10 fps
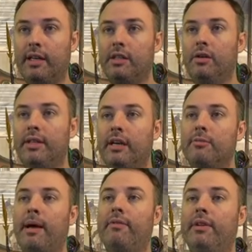Nyx Lotus
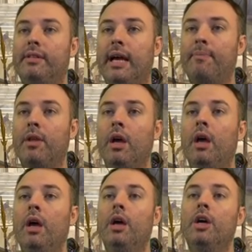enters battlefield tapped.
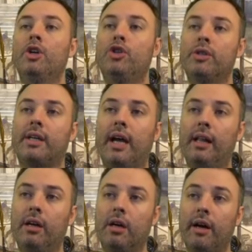Choose a
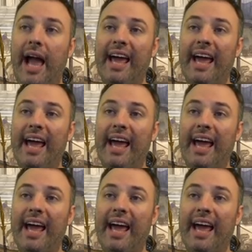color.